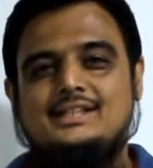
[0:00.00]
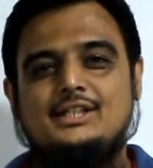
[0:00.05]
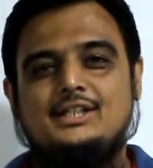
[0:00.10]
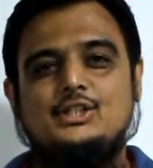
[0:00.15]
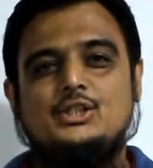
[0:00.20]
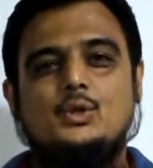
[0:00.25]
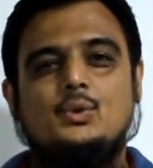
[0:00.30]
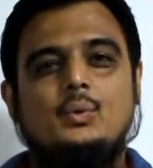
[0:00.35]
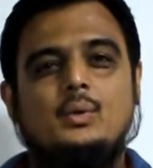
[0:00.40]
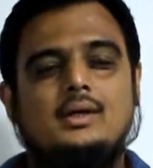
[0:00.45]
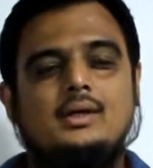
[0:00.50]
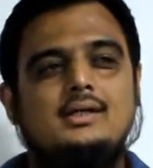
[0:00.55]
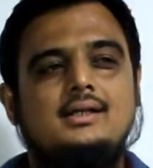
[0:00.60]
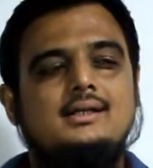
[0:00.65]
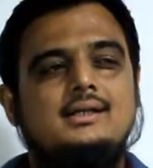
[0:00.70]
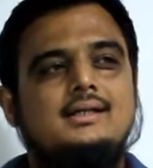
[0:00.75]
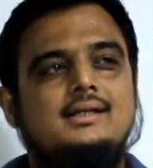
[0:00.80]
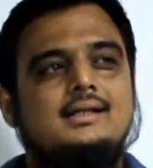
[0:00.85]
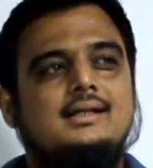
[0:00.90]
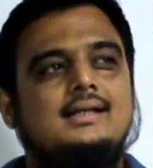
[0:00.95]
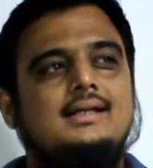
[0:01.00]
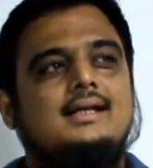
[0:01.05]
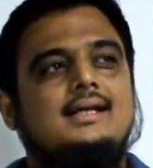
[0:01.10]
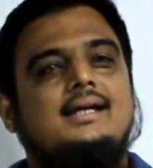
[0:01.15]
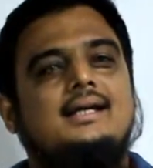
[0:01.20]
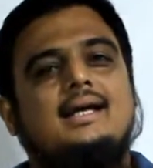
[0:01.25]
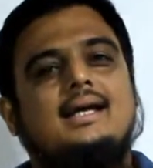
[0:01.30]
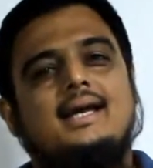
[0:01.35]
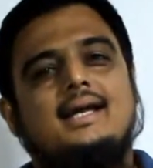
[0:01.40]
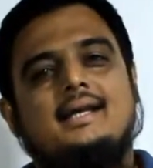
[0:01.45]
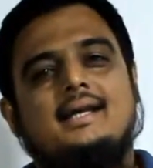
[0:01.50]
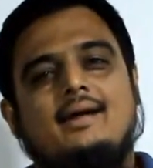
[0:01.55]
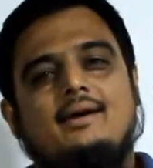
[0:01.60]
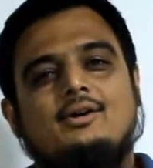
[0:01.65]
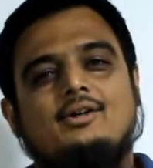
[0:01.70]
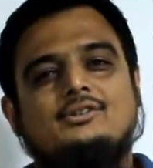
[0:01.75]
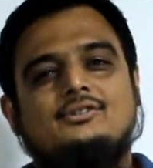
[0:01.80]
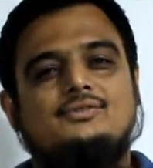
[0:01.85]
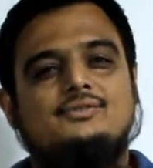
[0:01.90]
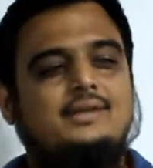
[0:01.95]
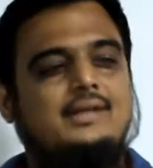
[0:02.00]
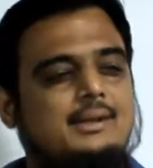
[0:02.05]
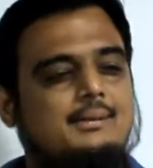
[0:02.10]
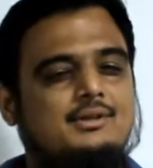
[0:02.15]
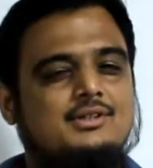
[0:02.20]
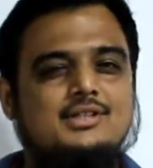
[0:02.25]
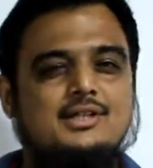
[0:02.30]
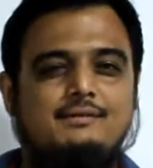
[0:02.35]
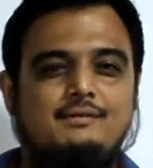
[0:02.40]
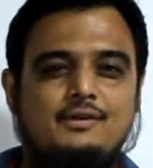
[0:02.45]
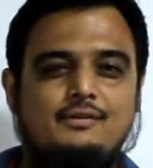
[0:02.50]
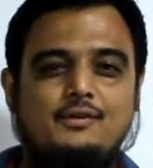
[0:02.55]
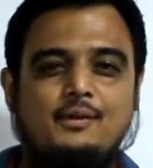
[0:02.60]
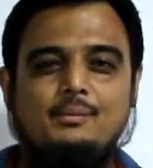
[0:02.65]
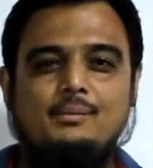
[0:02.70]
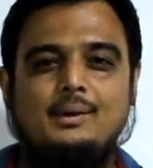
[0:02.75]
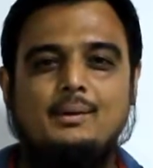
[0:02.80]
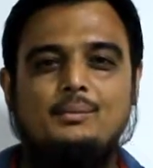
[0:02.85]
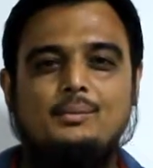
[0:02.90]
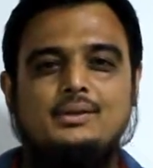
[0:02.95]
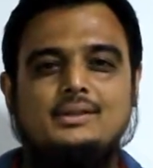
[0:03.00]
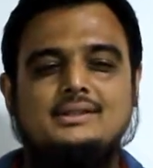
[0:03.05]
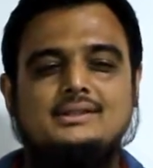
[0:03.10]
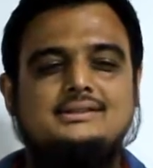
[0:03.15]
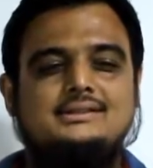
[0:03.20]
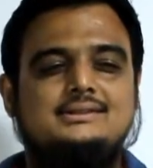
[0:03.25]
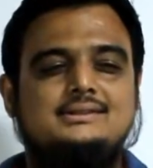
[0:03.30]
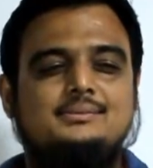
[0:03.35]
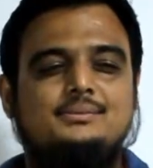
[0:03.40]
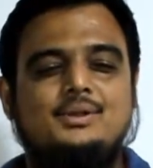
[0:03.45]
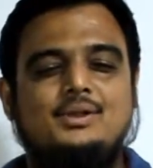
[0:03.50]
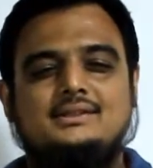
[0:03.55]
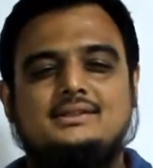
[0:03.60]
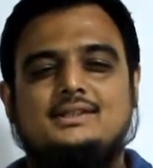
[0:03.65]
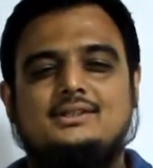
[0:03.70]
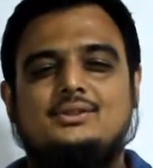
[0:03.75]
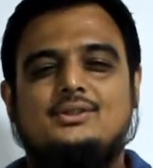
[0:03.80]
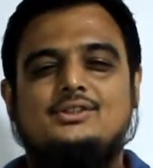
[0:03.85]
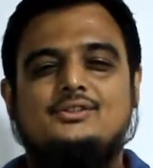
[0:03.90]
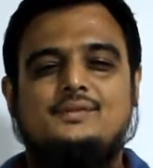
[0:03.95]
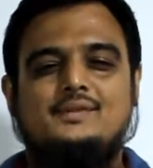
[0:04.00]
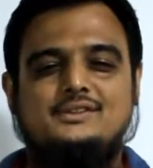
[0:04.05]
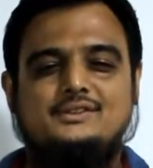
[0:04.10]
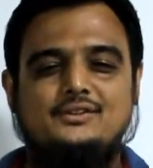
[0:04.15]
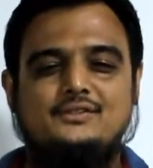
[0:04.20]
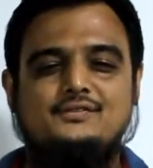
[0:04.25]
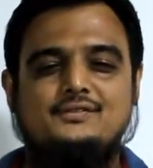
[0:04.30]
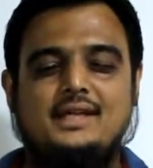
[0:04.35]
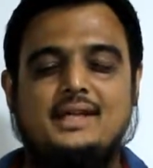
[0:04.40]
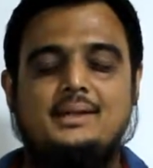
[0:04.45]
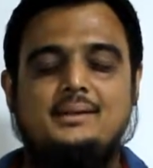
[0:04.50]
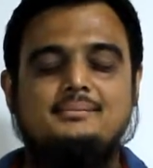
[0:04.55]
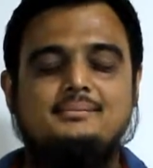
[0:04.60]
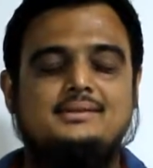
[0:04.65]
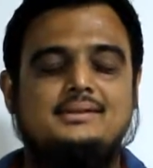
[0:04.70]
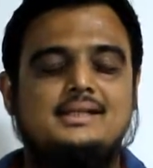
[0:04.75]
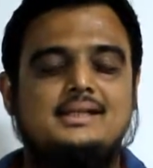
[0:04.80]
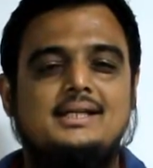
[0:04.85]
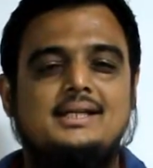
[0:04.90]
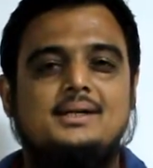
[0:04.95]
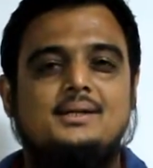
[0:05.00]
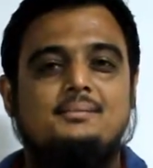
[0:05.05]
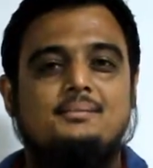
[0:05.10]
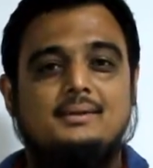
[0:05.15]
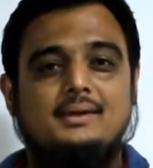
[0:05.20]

digi world. And I was very much away from computers because I thought it's a waste of time.